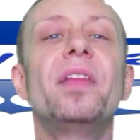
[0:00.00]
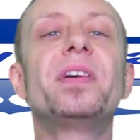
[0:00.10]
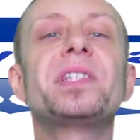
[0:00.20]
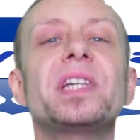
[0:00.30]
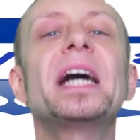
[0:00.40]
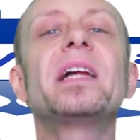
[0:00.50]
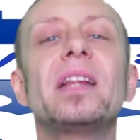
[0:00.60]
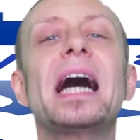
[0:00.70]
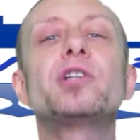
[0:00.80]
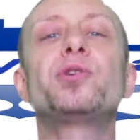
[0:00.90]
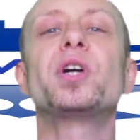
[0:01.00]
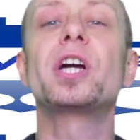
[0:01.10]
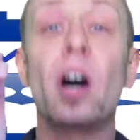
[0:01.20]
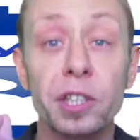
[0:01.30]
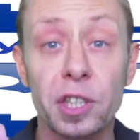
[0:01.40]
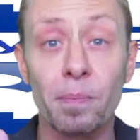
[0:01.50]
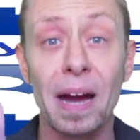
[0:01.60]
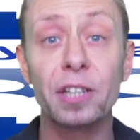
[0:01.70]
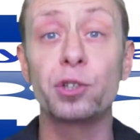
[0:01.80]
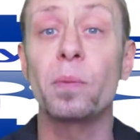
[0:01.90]
The site allowed you to
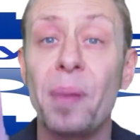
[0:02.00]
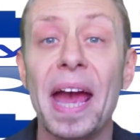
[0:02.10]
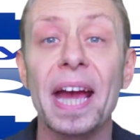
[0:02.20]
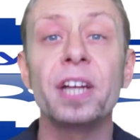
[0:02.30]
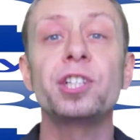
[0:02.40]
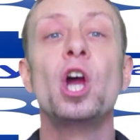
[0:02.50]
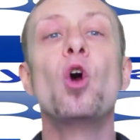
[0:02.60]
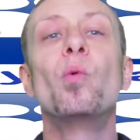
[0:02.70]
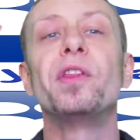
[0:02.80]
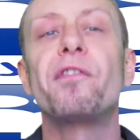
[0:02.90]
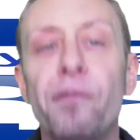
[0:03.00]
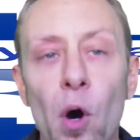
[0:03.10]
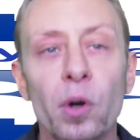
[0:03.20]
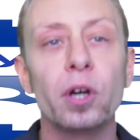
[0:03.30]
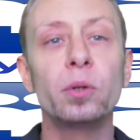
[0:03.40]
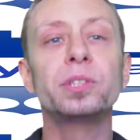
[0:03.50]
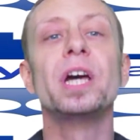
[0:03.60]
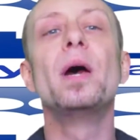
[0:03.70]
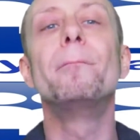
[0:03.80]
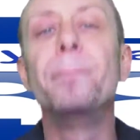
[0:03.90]
customize your page with
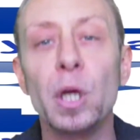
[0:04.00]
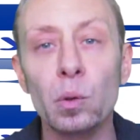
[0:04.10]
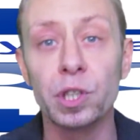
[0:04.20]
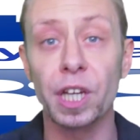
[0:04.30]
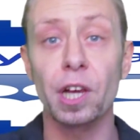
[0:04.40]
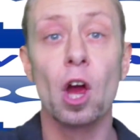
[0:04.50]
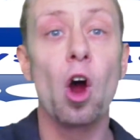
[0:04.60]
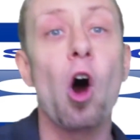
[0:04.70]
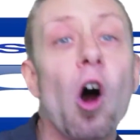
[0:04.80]
photos, music,